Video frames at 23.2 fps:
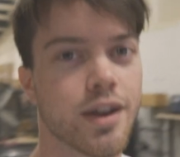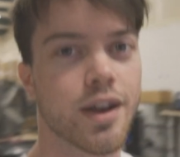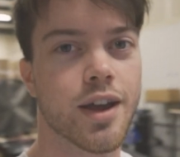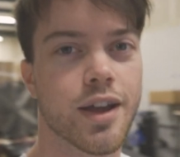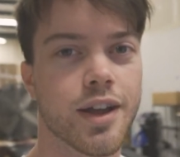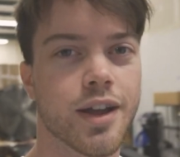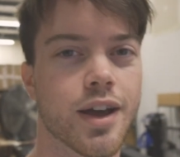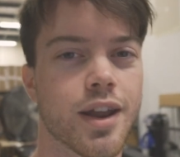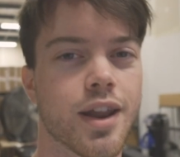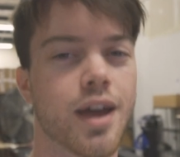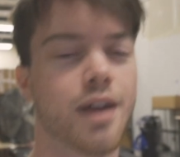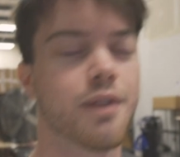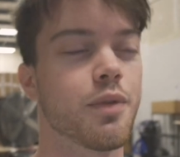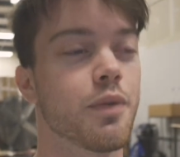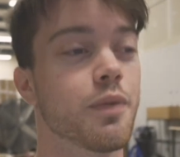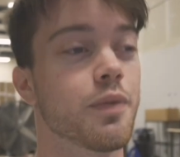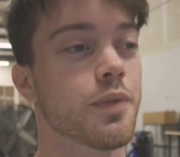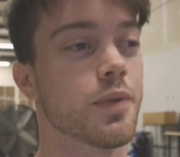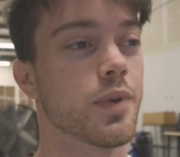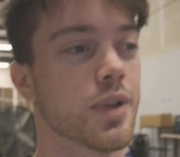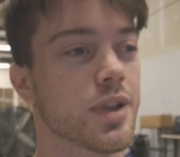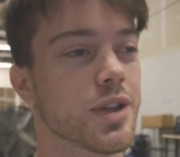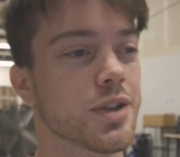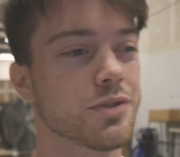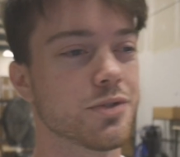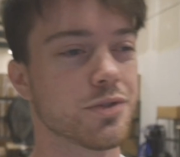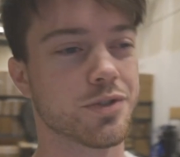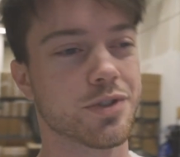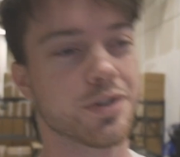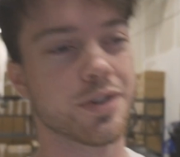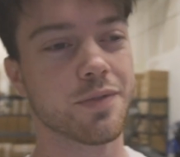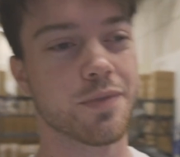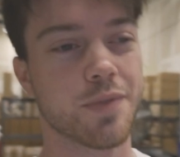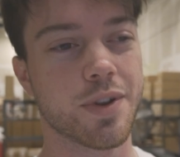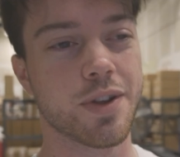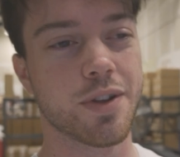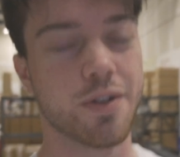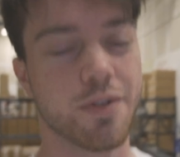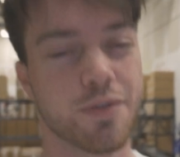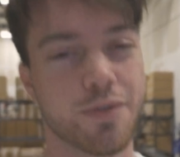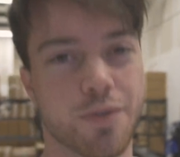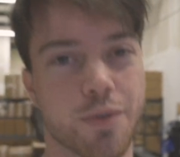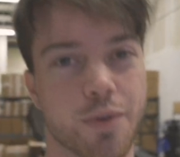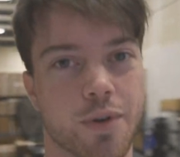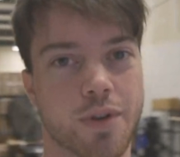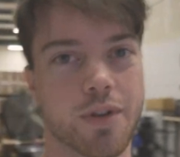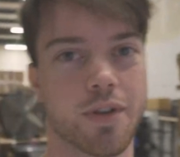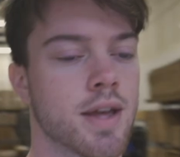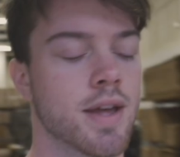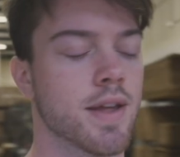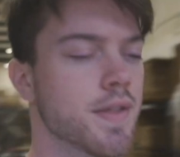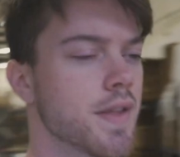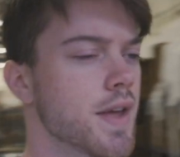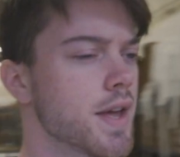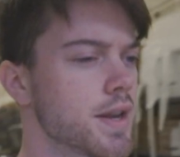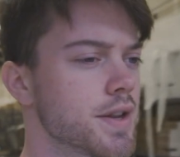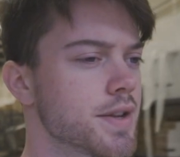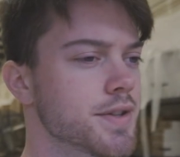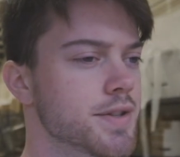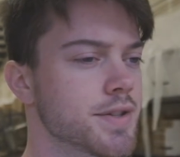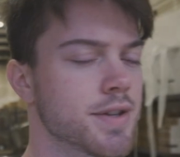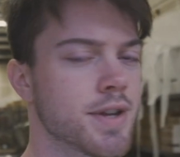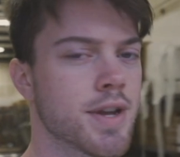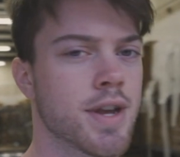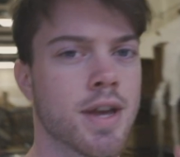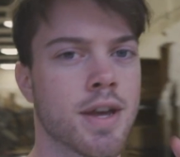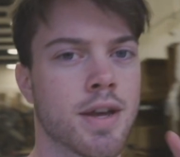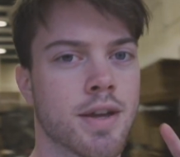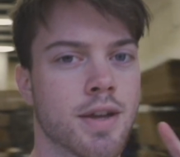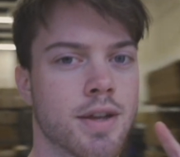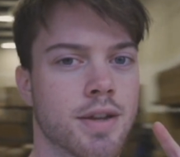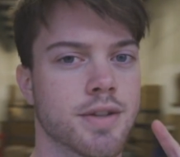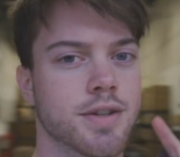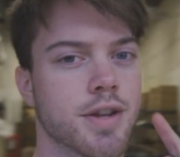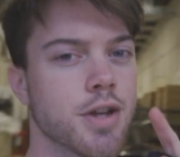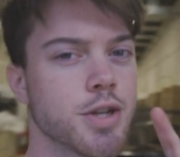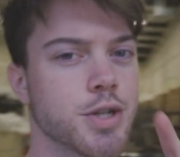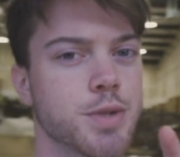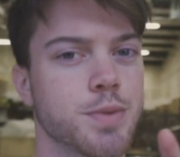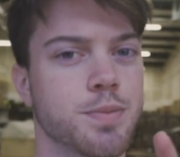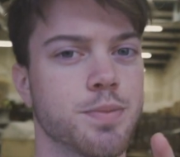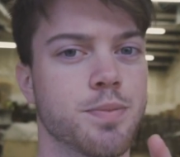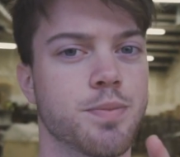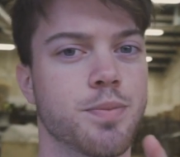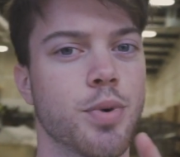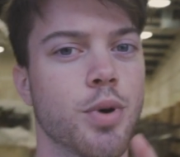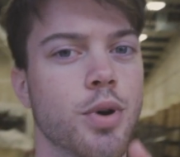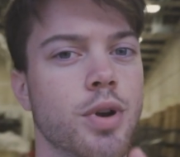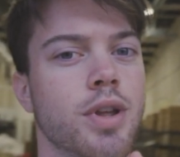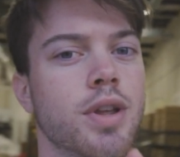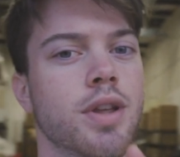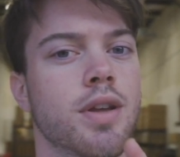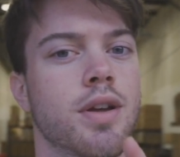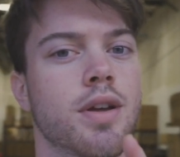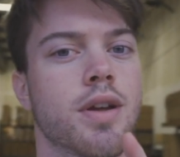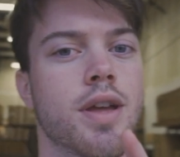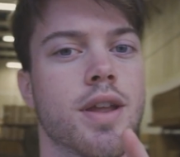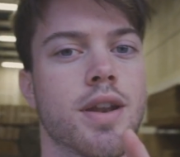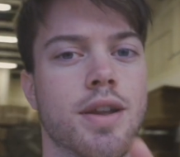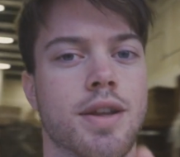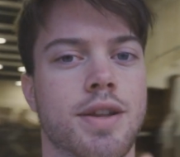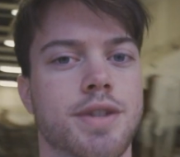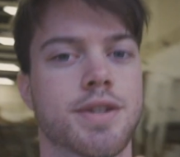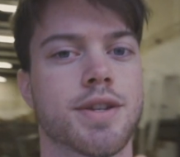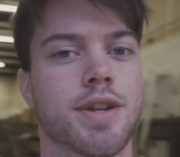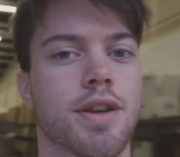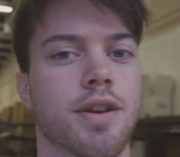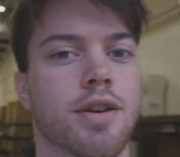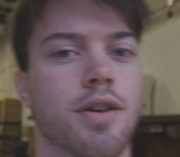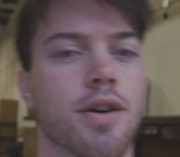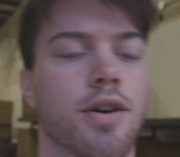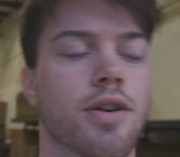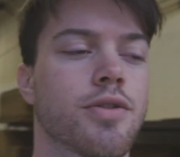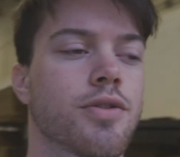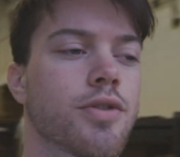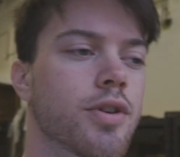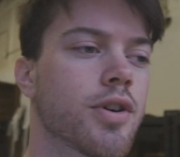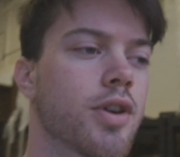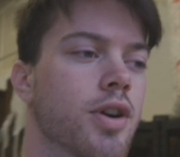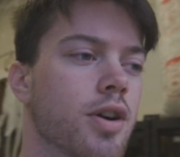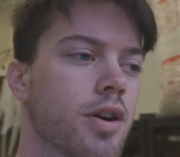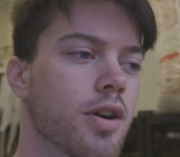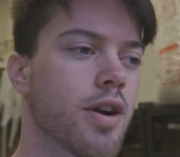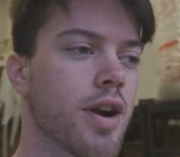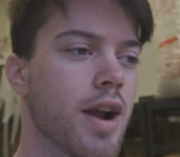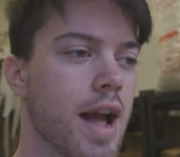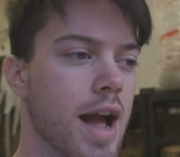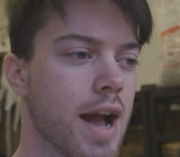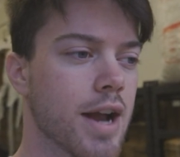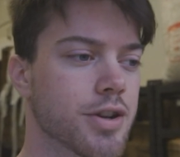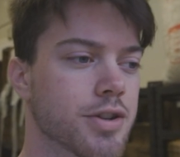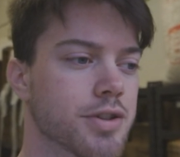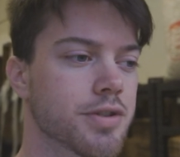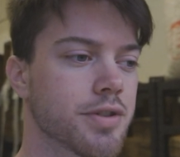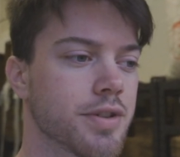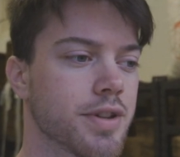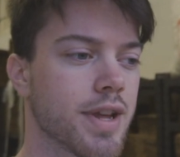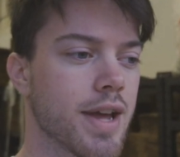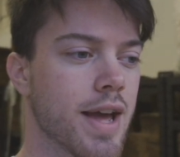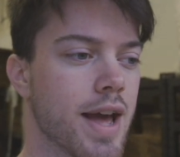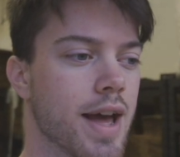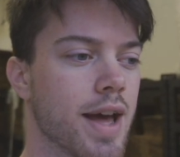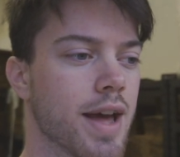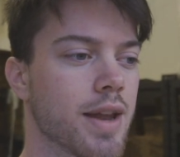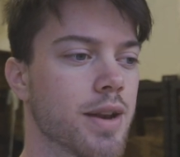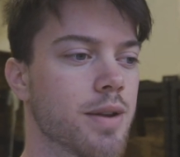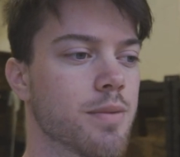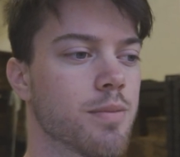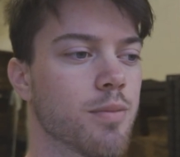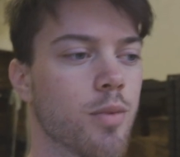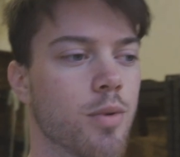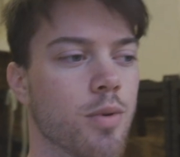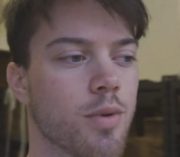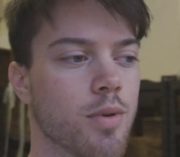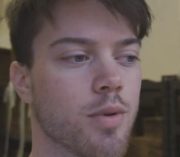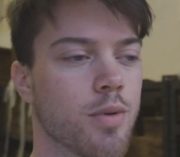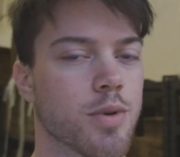and I kind of have an interesting video for and that is, does putting an intake on your car actually add more